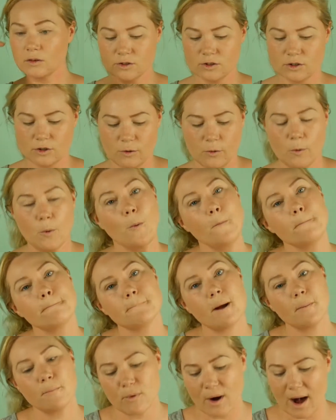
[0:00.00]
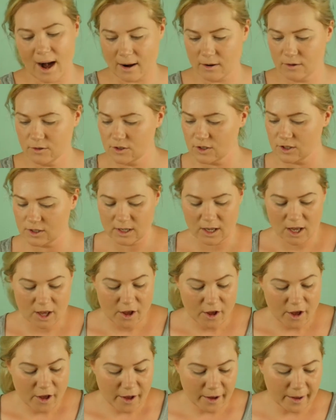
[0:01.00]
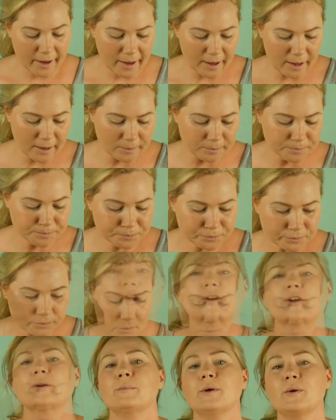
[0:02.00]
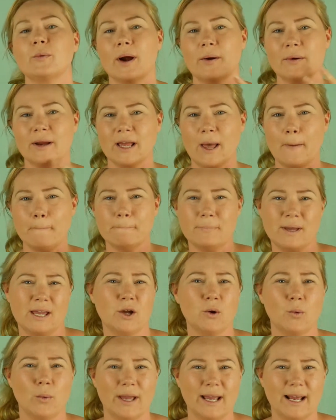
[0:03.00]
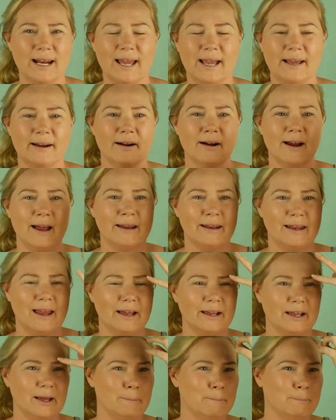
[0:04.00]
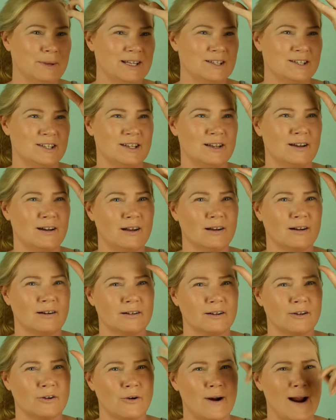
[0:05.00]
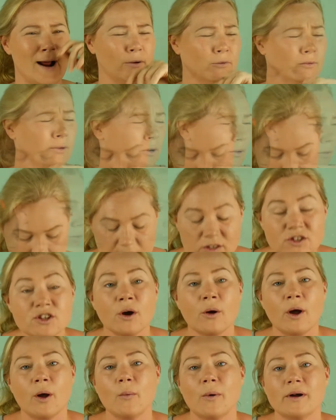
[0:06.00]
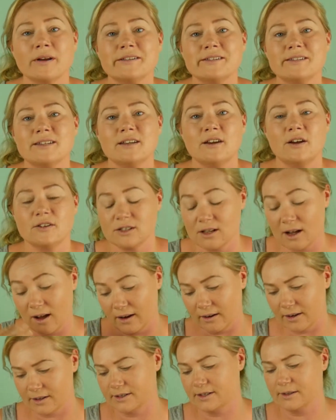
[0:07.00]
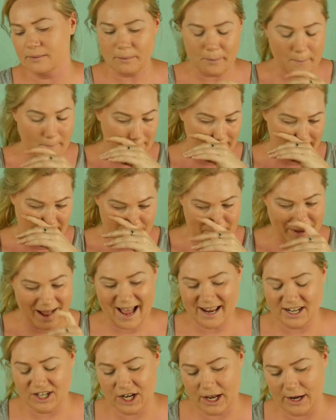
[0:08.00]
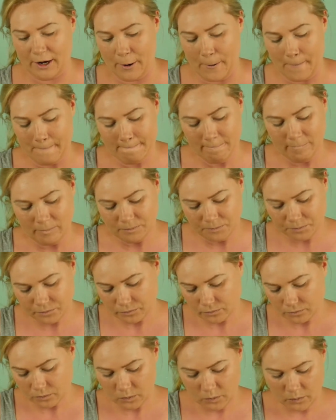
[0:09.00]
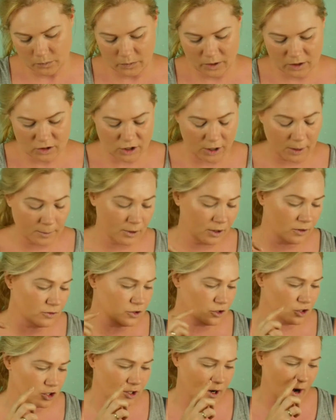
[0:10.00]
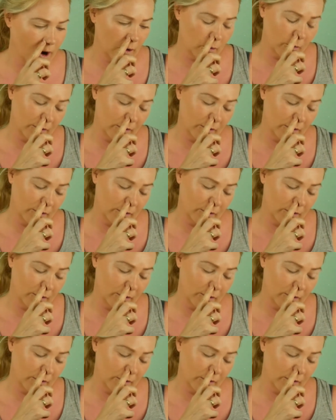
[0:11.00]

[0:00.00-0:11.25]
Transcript: So, my brows. I'm going to be wearing a pink wig later and like a minty colored crown. So I want to see those colors in my eyeshadow. So I'm going to start